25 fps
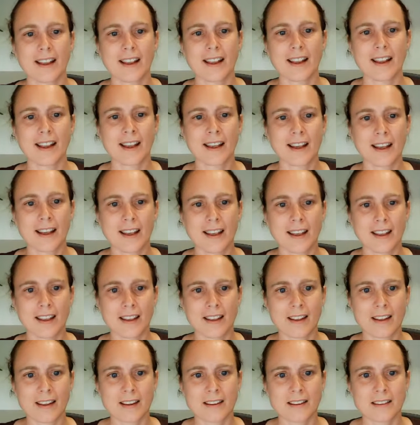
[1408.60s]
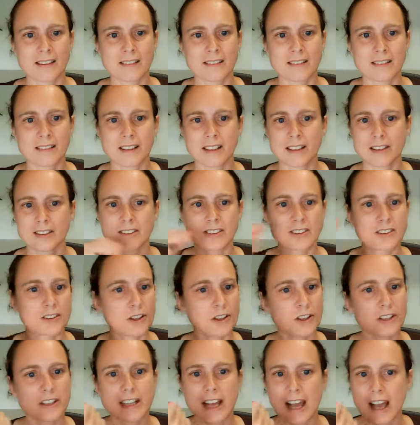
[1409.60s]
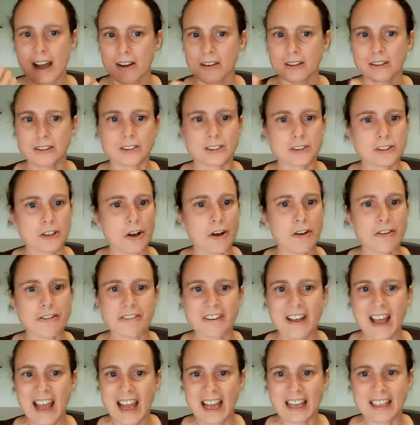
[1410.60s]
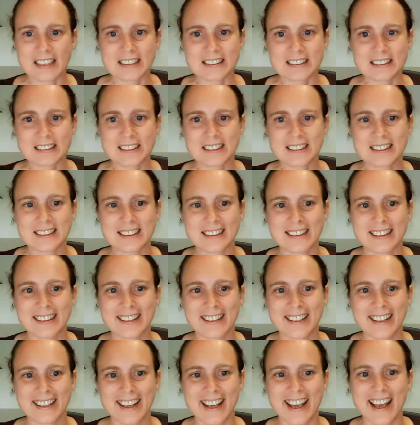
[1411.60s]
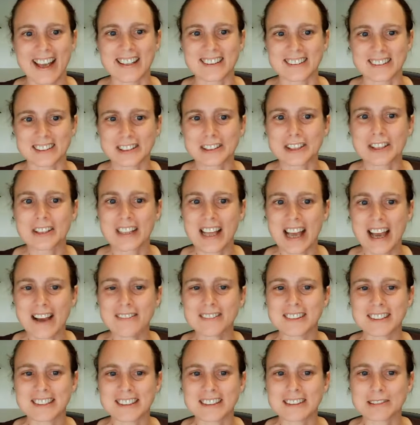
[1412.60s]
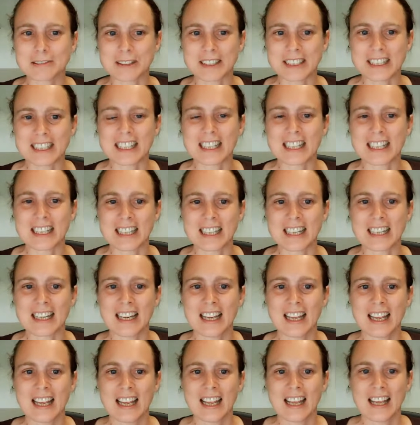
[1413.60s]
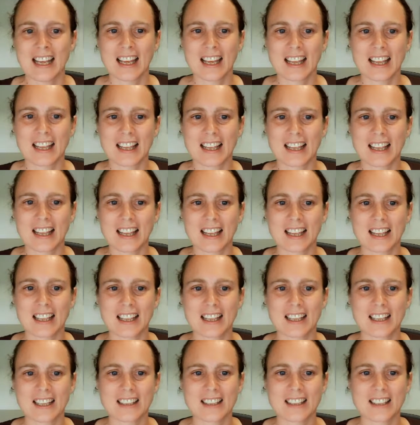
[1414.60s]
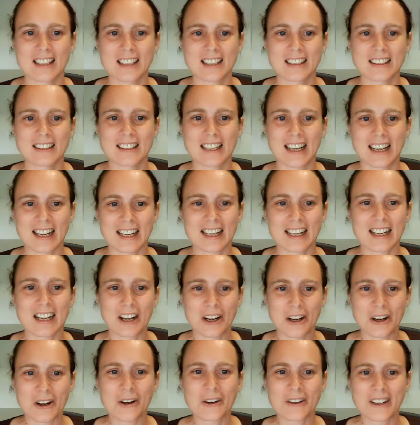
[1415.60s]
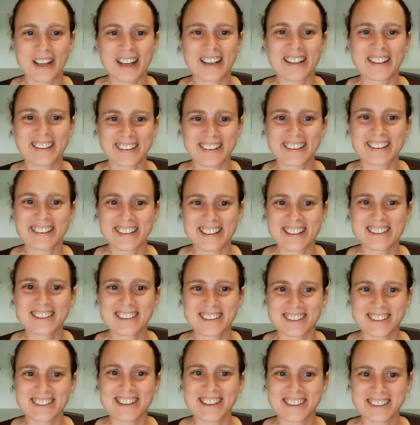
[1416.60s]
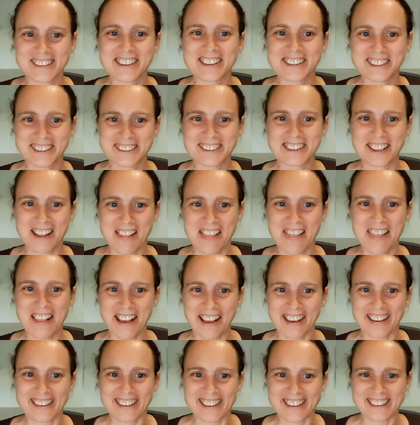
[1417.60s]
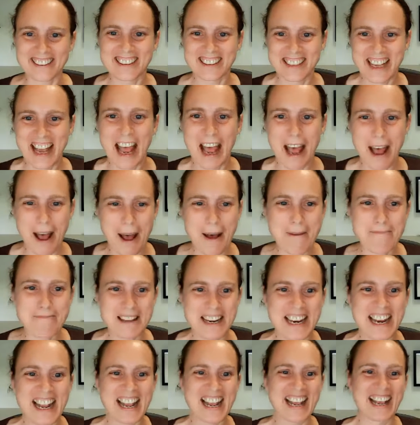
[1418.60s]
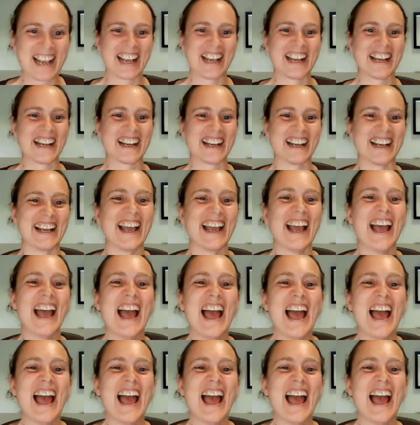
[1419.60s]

and it sold out so fast. And so that was really like, okay, this is a thing. This is happening.